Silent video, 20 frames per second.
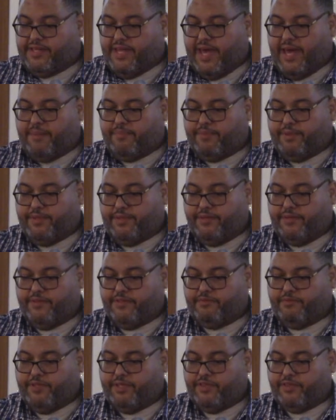happened, there
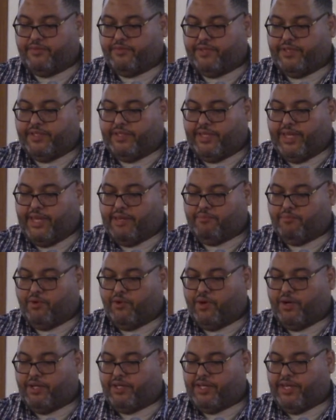has been three
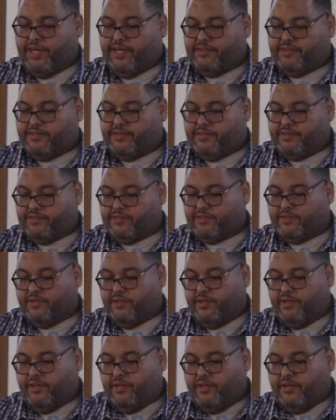landmark cases
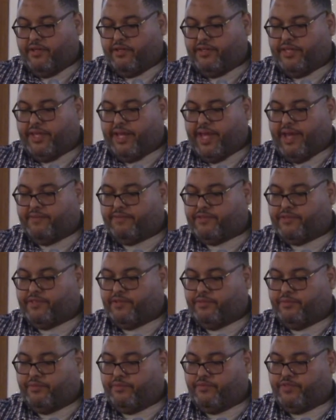that have to
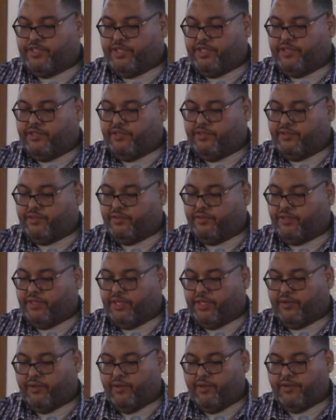do with gender
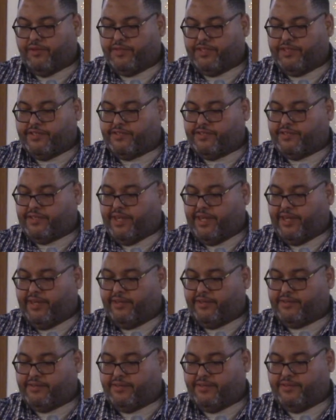and all these
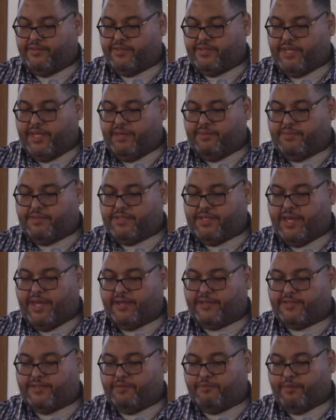things, same
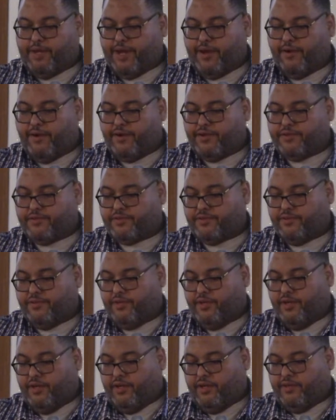sex and marriage.
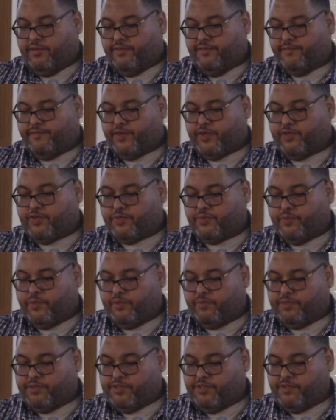The first
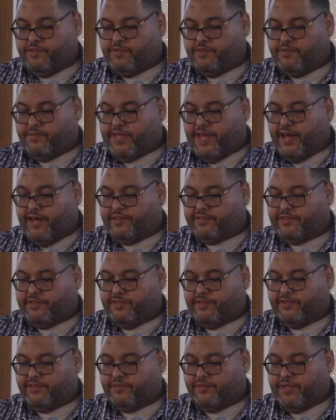one was in
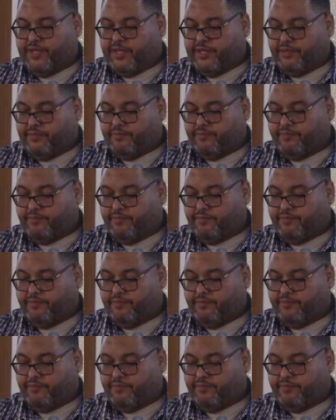2003.